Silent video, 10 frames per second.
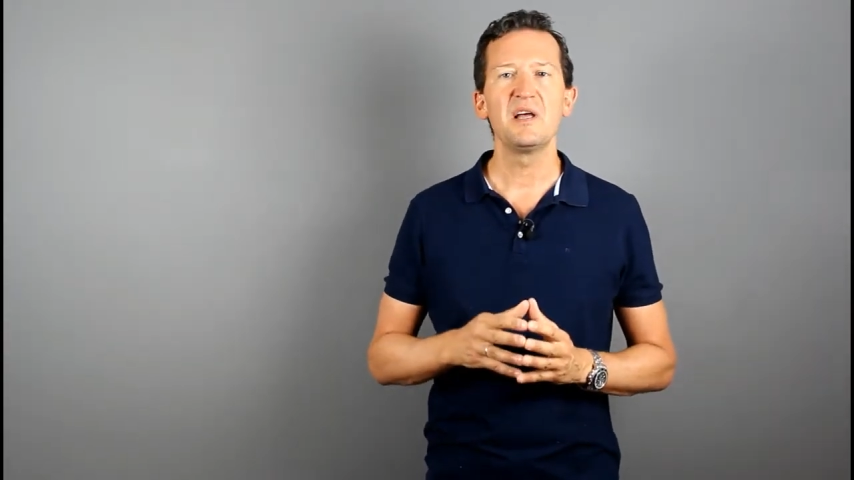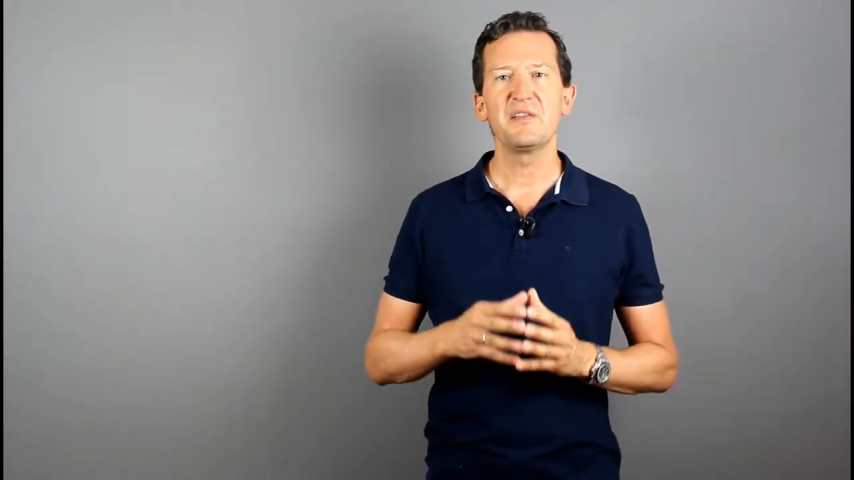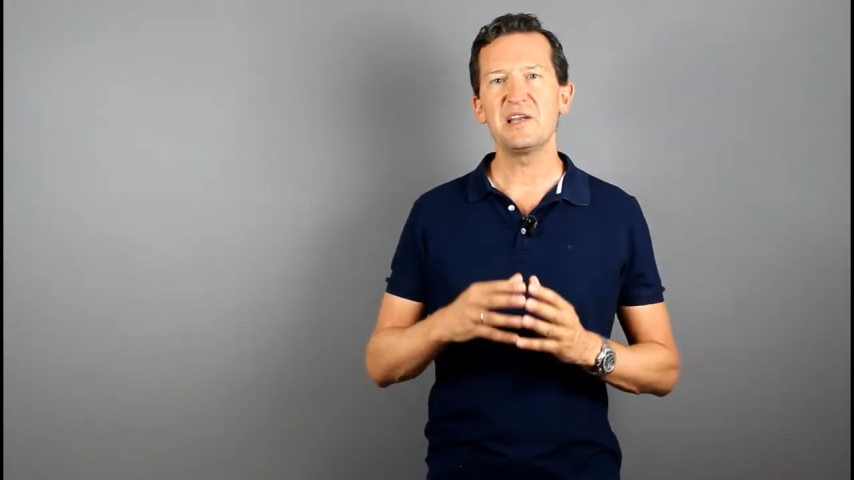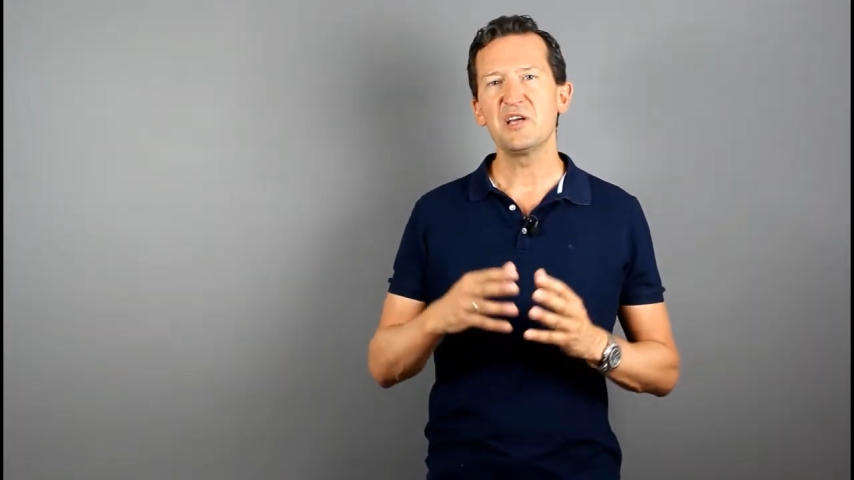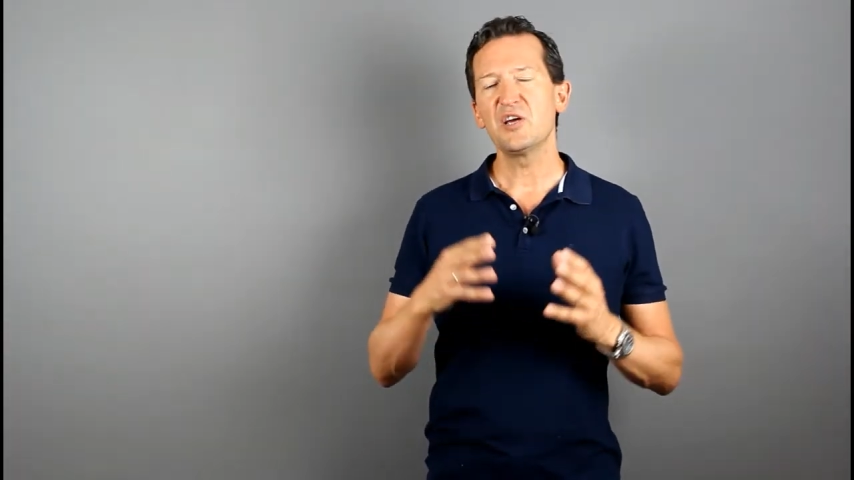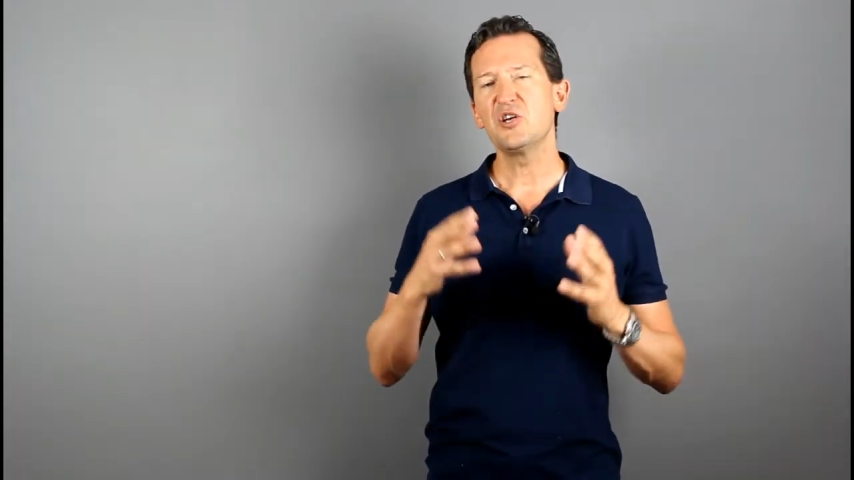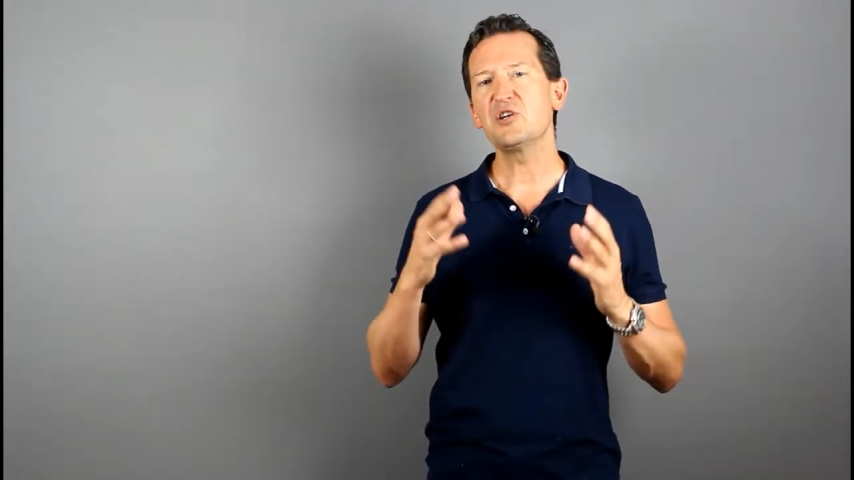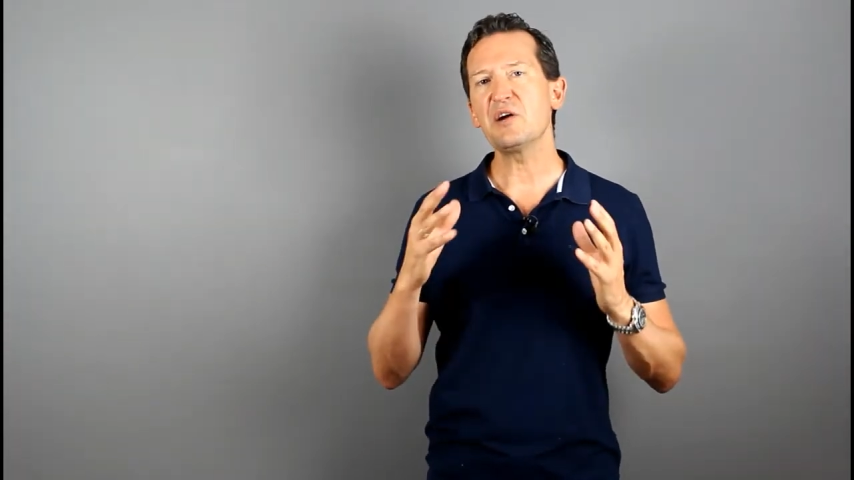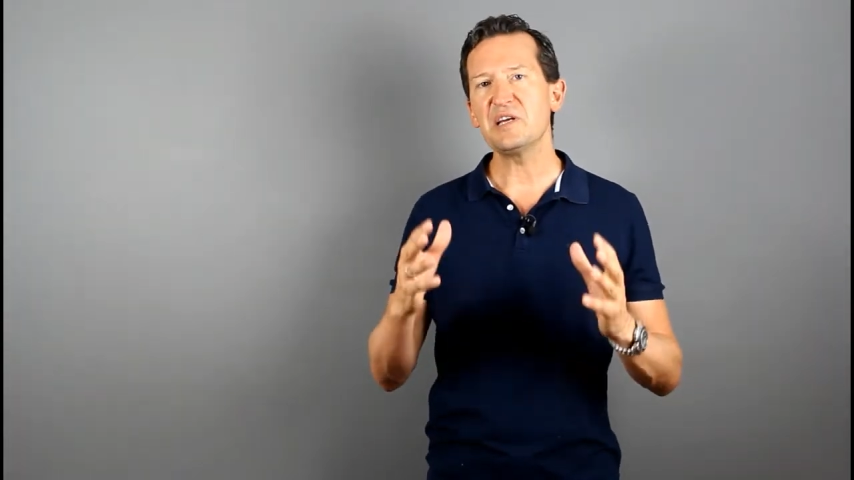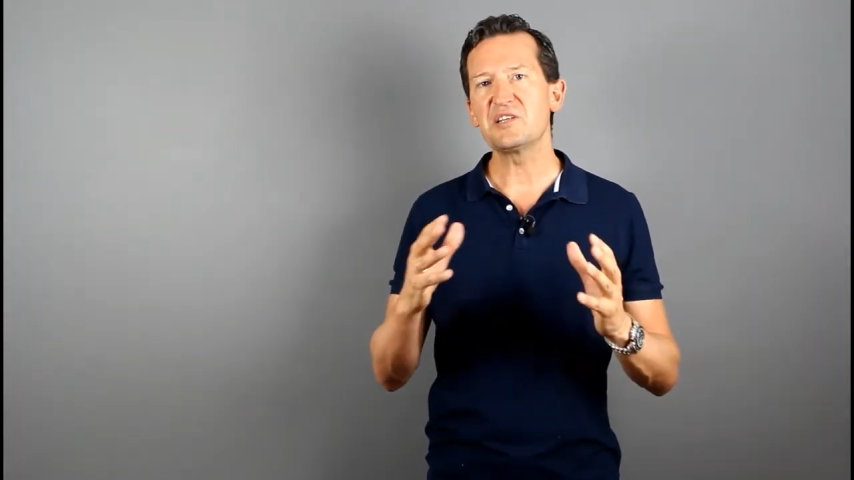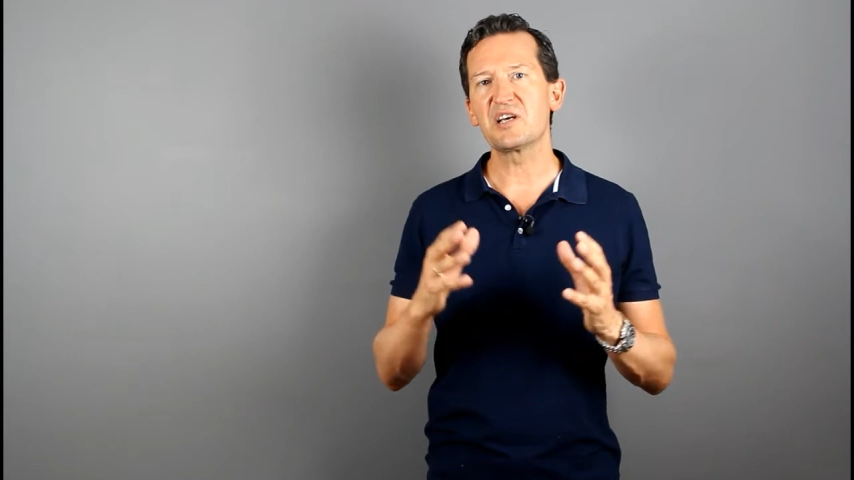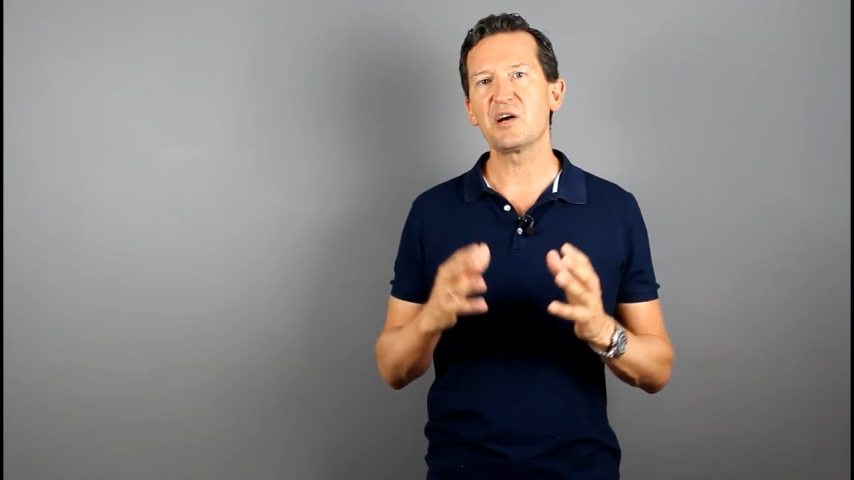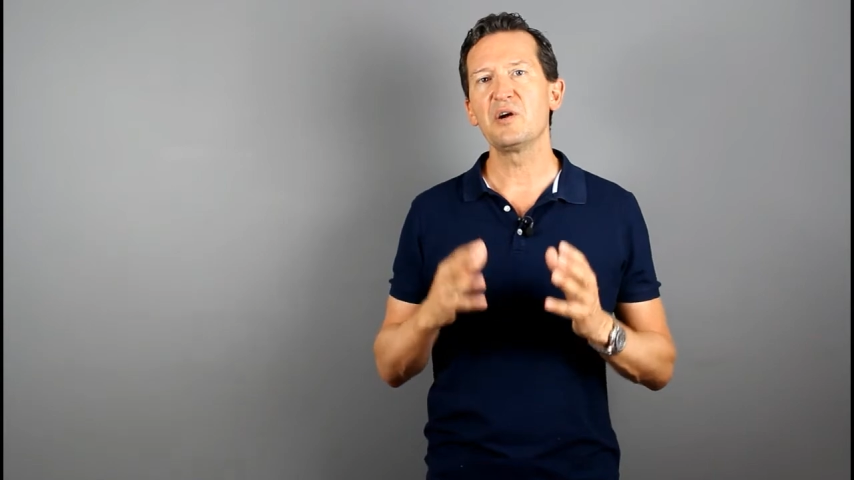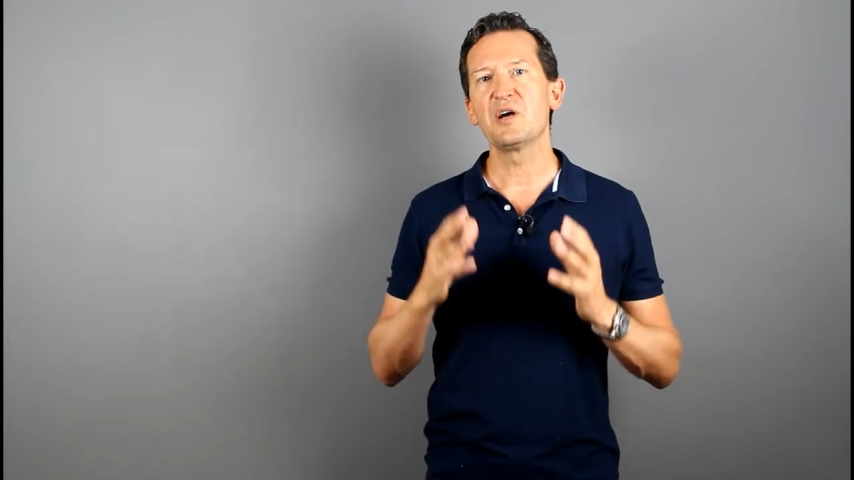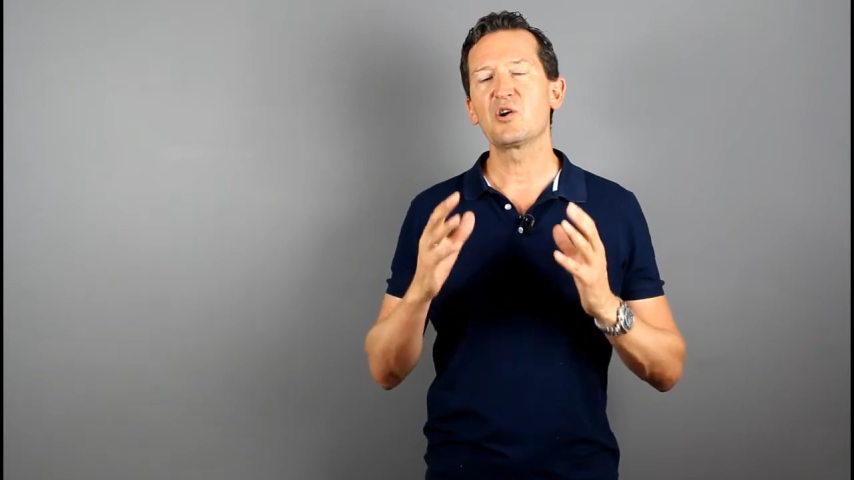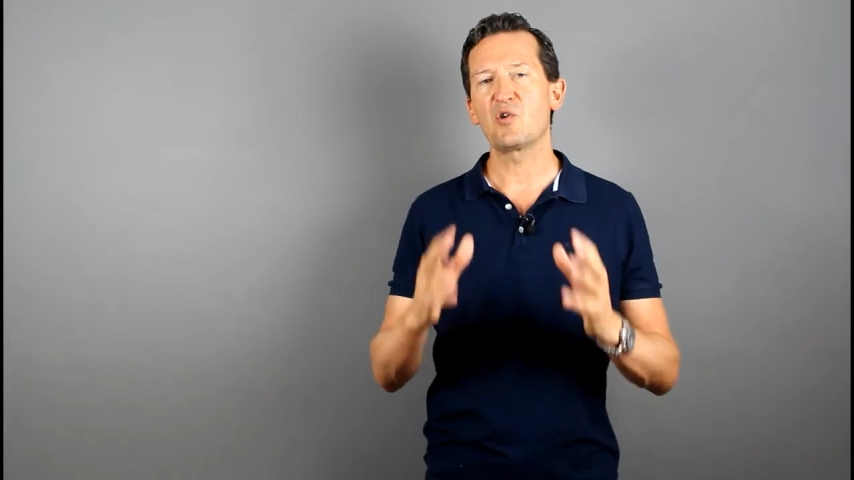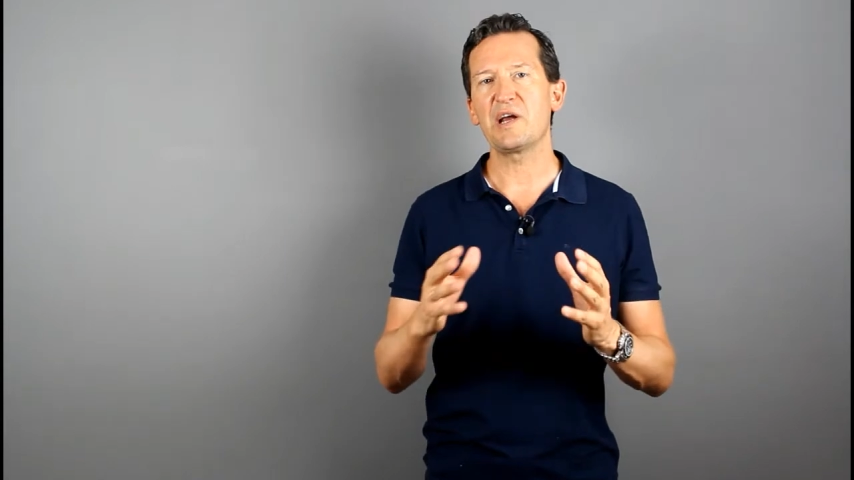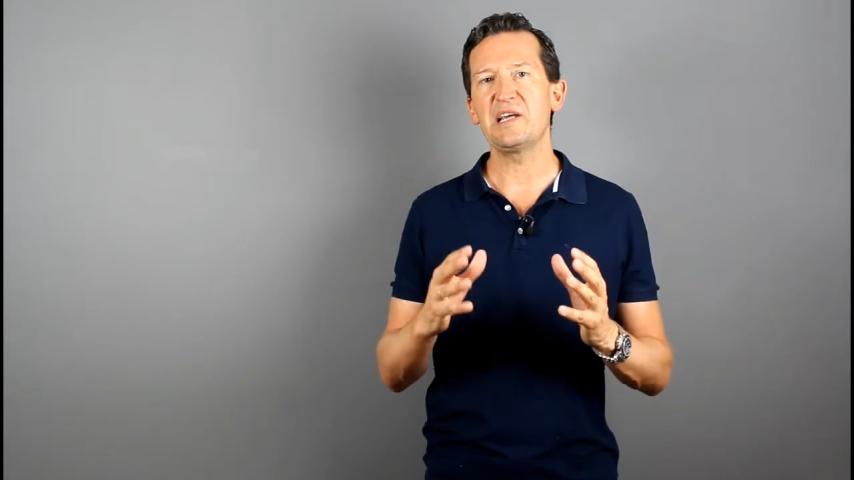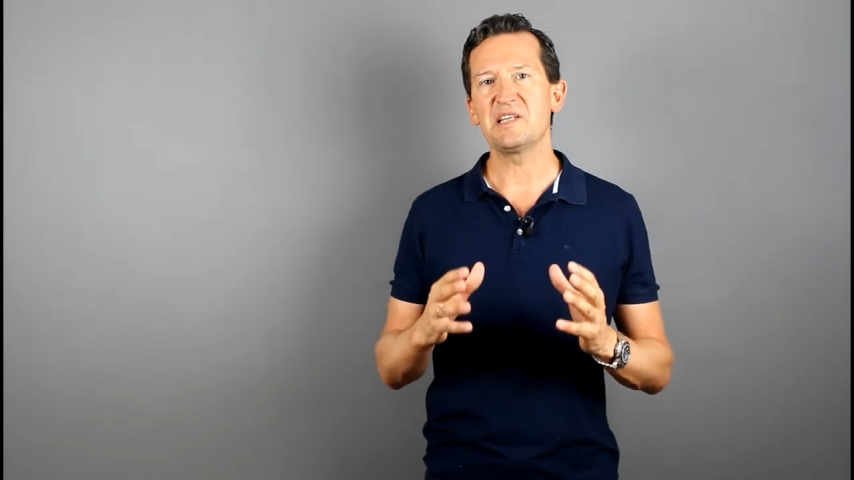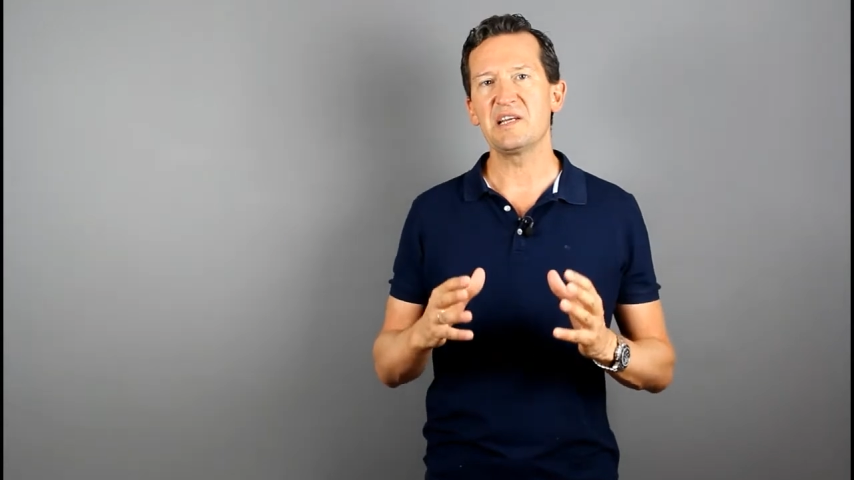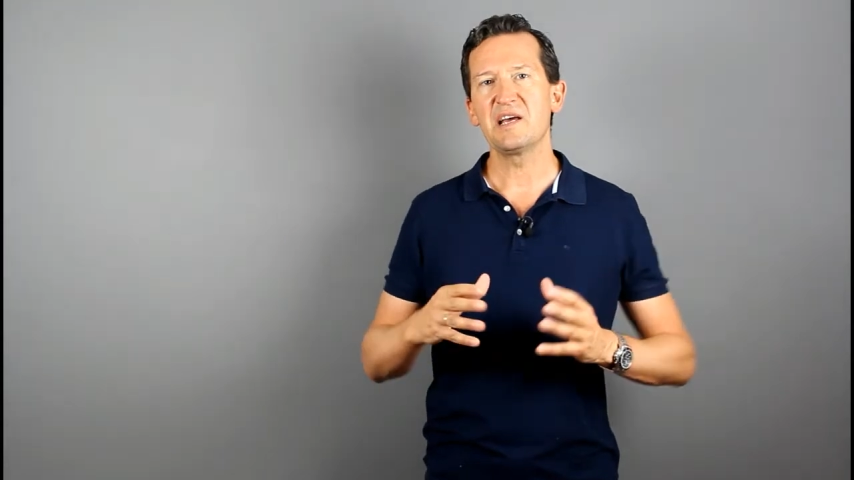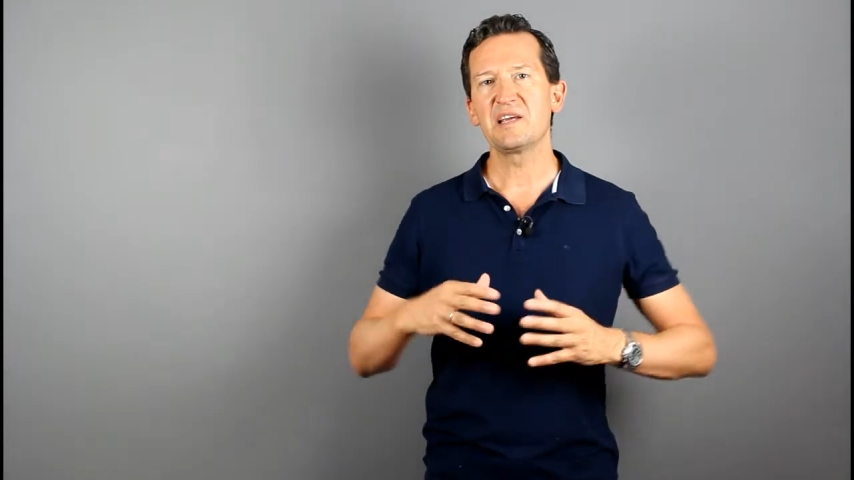then you don't need to go crazy